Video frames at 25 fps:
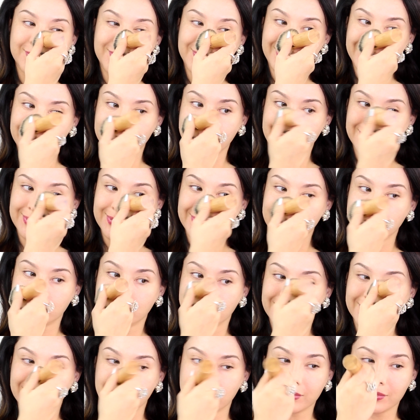application,
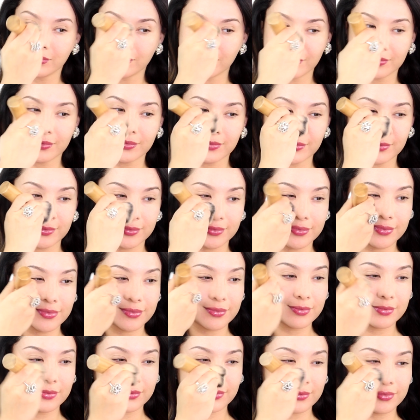literally glides on so
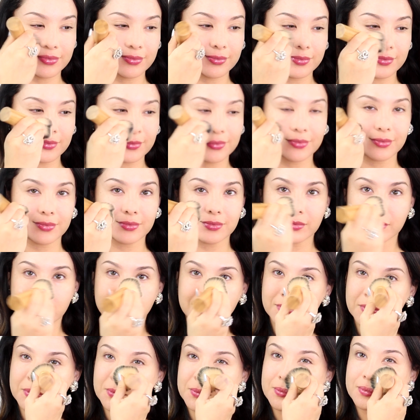soft, and
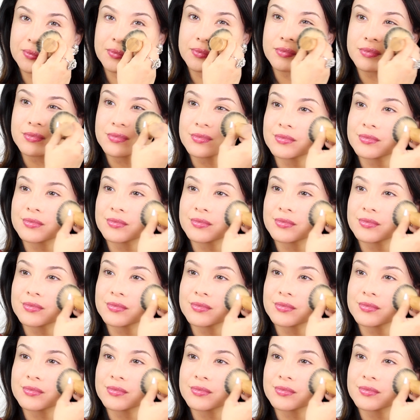it gives you that